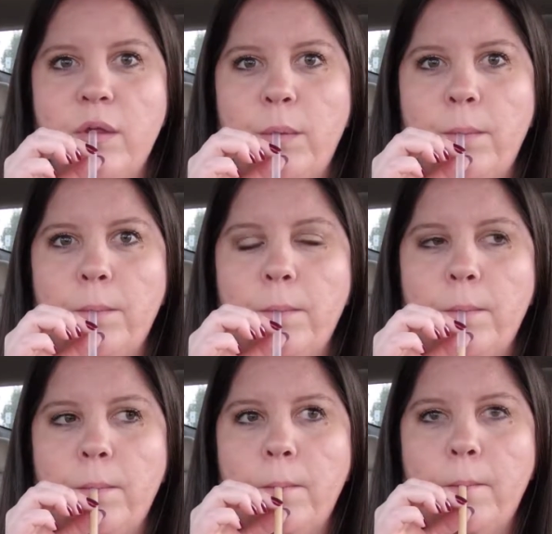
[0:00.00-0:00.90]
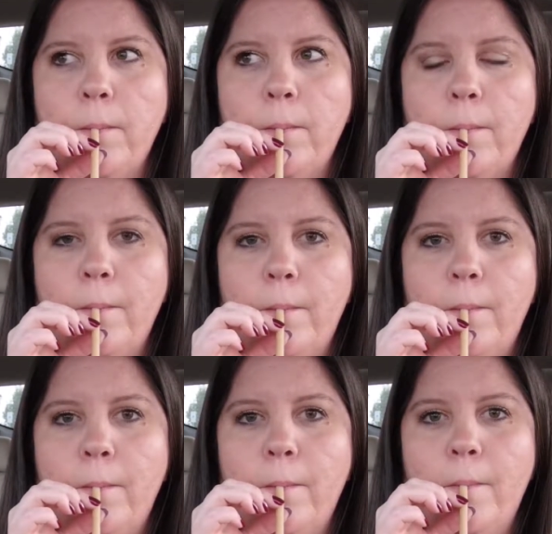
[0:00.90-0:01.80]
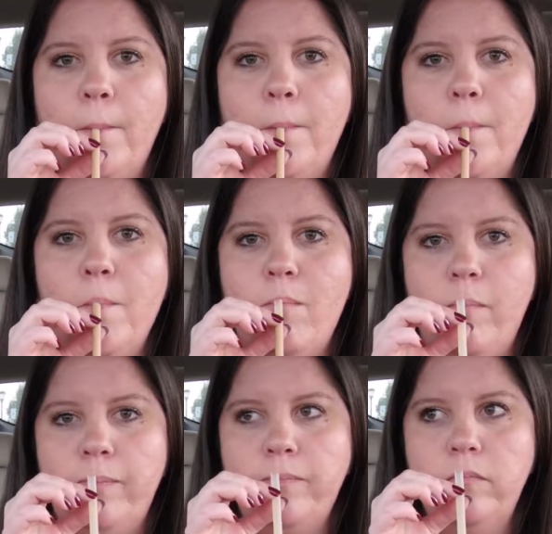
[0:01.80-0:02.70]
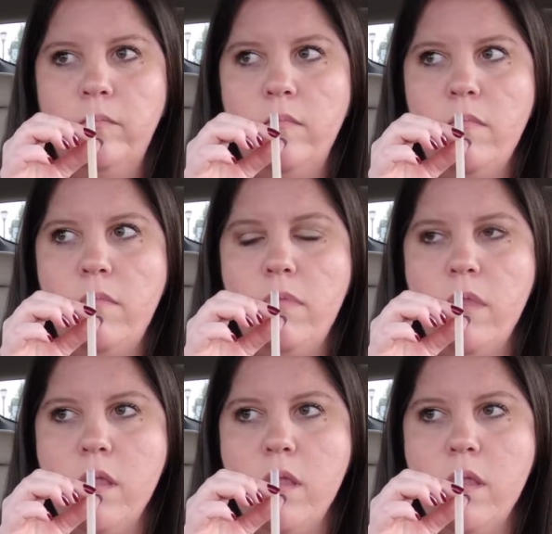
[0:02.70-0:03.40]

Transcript: (silence)